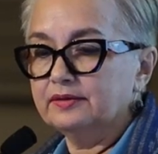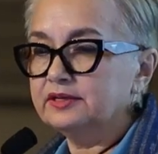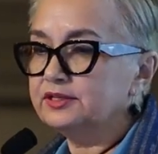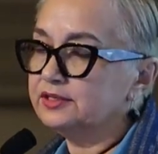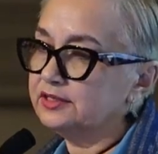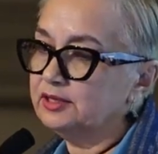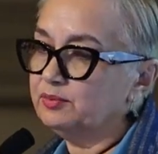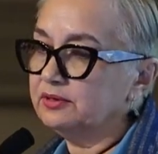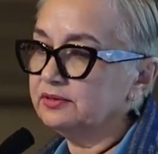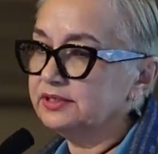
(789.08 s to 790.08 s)
This is a
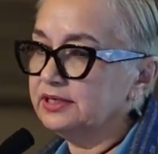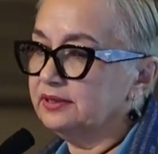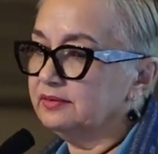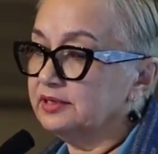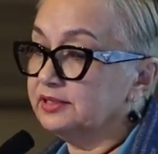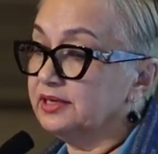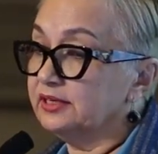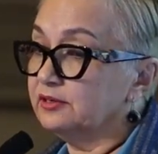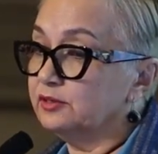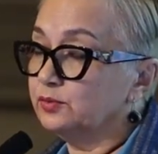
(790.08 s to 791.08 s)
typical scene. These
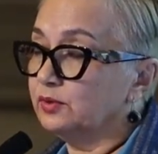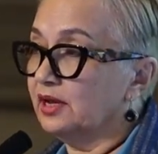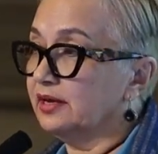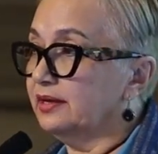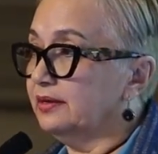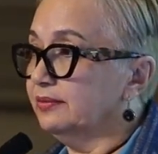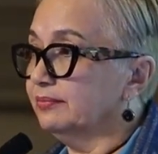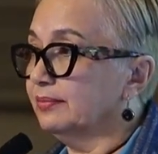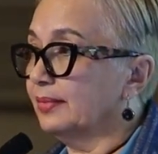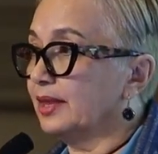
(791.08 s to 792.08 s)
kittens were lucky